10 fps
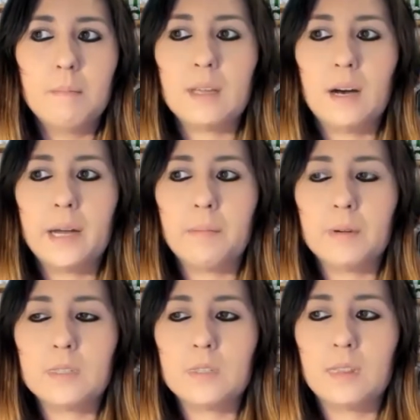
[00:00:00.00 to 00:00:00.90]
make the
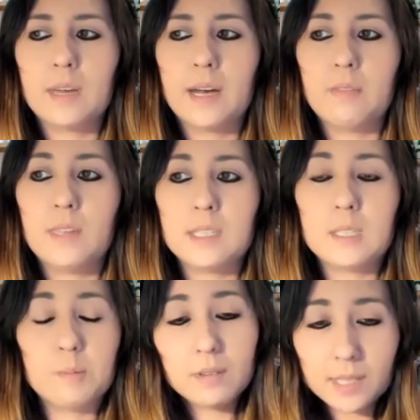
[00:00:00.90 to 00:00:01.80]
hybrid so that the
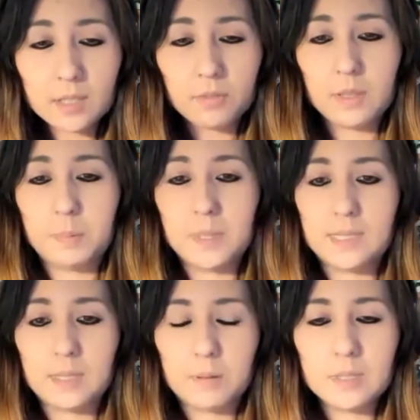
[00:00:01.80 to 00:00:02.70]
experience for the
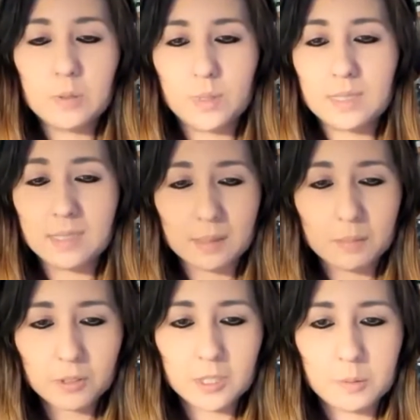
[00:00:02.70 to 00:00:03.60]
participants was as
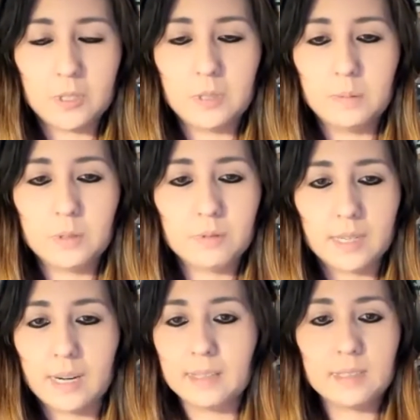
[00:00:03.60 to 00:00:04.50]
similar as possible,
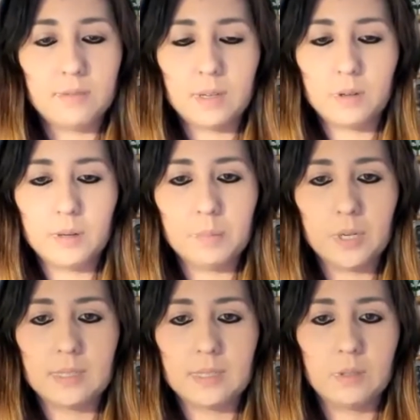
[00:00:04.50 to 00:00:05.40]
regardless if they were in
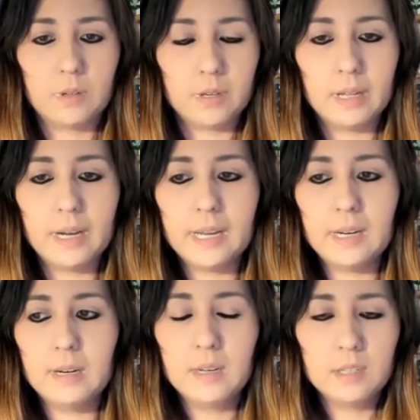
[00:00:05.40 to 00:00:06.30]
person or
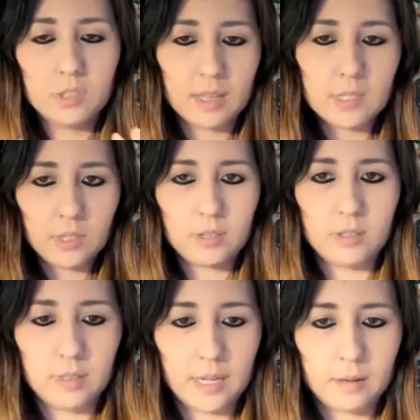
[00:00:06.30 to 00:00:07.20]
online. So that's, you know,
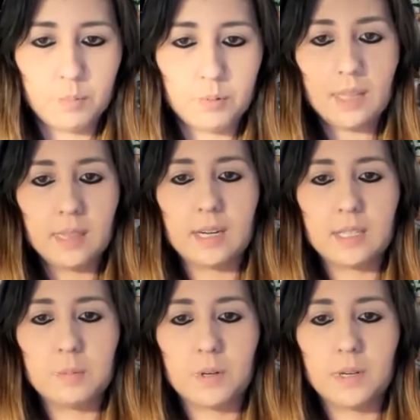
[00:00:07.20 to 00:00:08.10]
so like bringing that
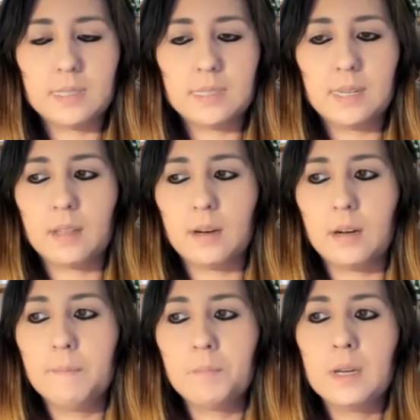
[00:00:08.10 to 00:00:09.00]
experience
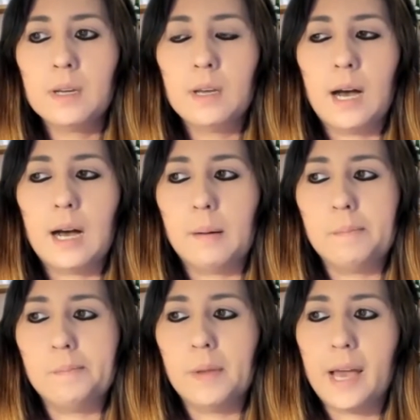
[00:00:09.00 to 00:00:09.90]
together.
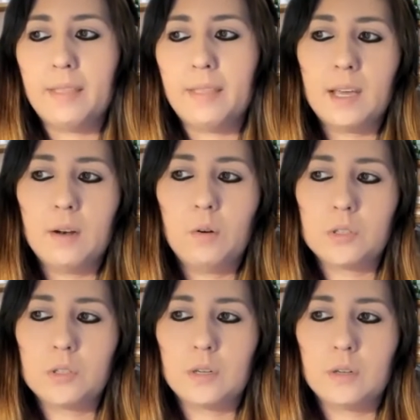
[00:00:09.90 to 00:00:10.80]
And then
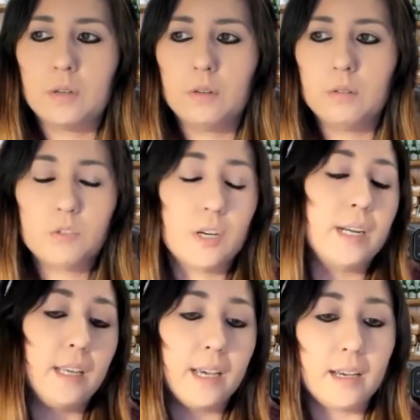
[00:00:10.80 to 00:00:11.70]
also
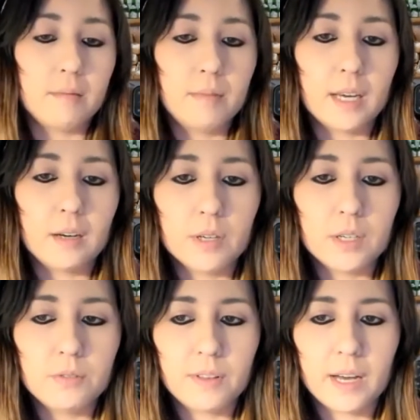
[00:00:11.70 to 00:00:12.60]
trying to, get
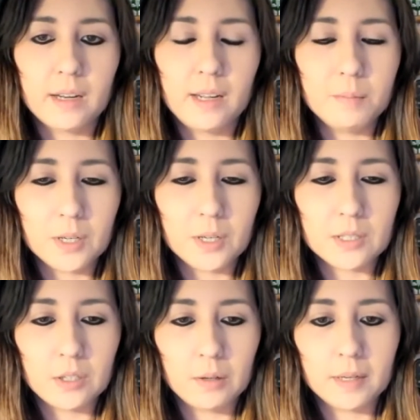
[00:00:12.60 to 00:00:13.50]
rid of that
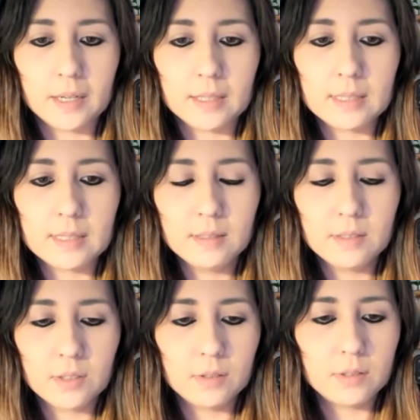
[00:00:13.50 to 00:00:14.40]
in-person dominance.
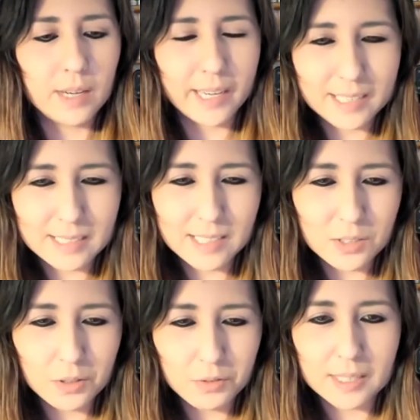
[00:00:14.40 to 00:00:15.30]
So I guess
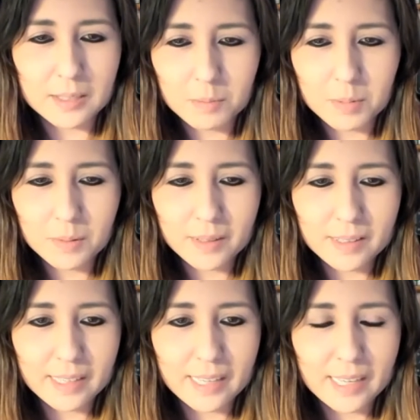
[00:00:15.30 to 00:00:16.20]
digital first would be one
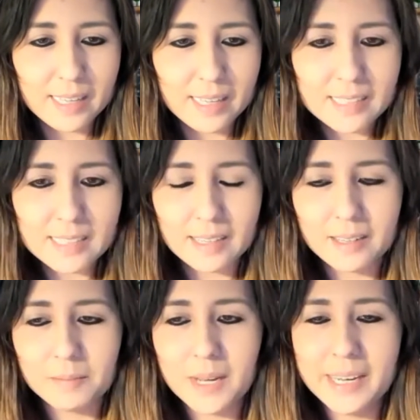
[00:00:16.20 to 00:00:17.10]
of the key things.
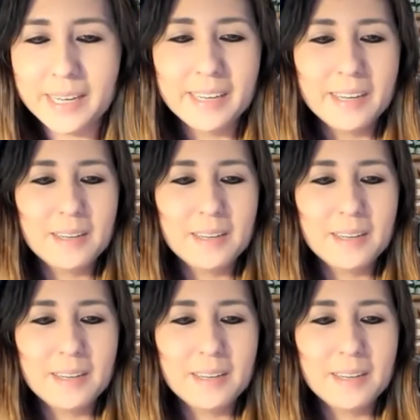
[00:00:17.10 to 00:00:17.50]
Trying